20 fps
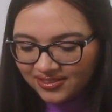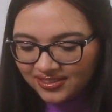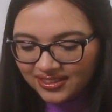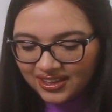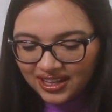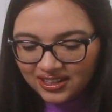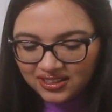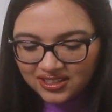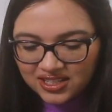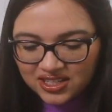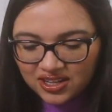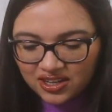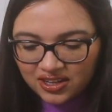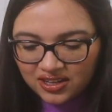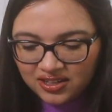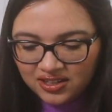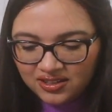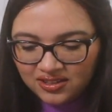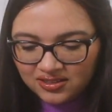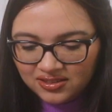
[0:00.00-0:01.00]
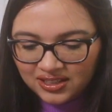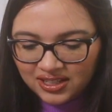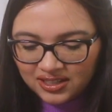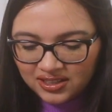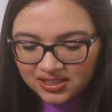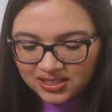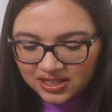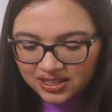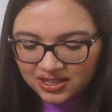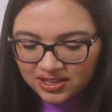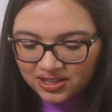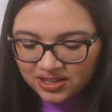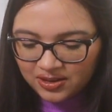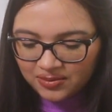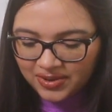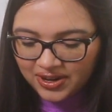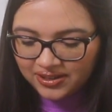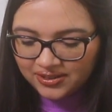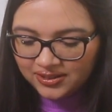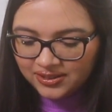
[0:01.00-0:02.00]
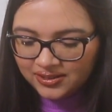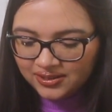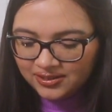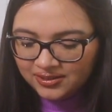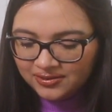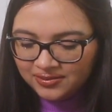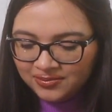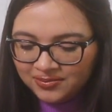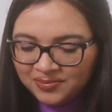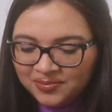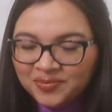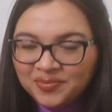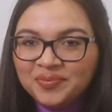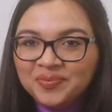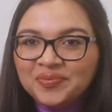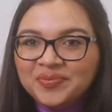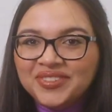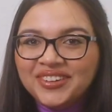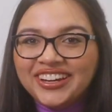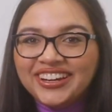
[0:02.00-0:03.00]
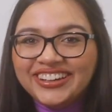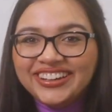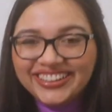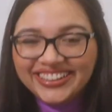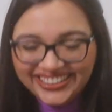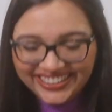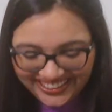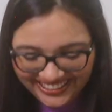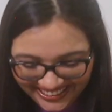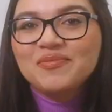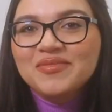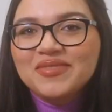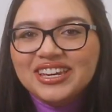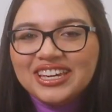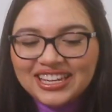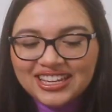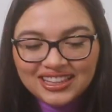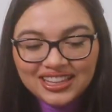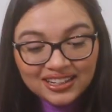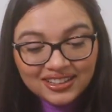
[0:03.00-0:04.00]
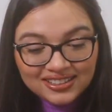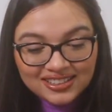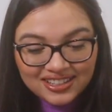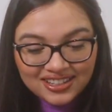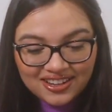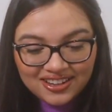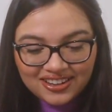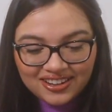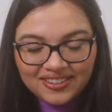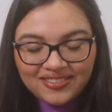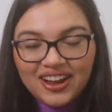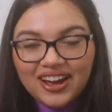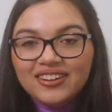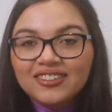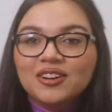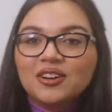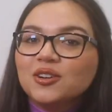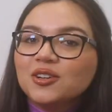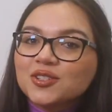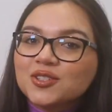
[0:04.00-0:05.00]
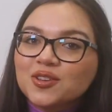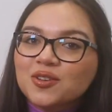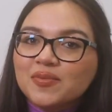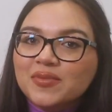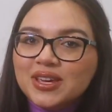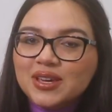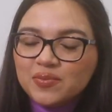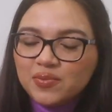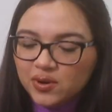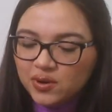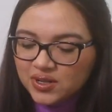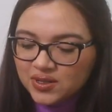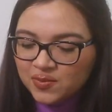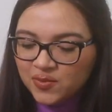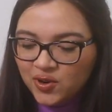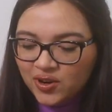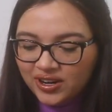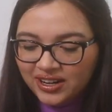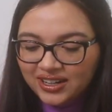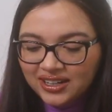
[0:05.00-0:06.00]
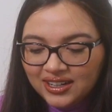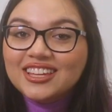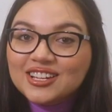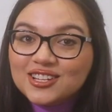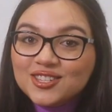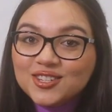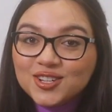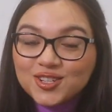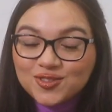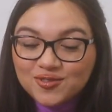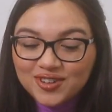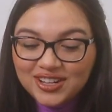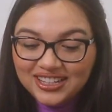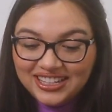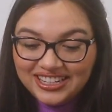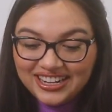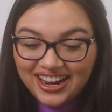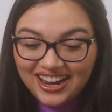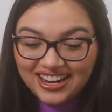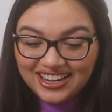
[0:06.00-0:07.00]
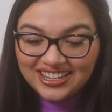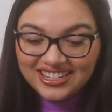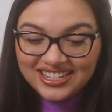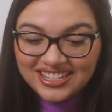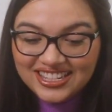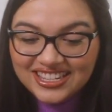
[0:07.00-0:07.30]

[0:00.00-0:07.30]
That looks good. That looks like a good amount. Me. That looks like a good amount. Also me pours more. This looks really nice.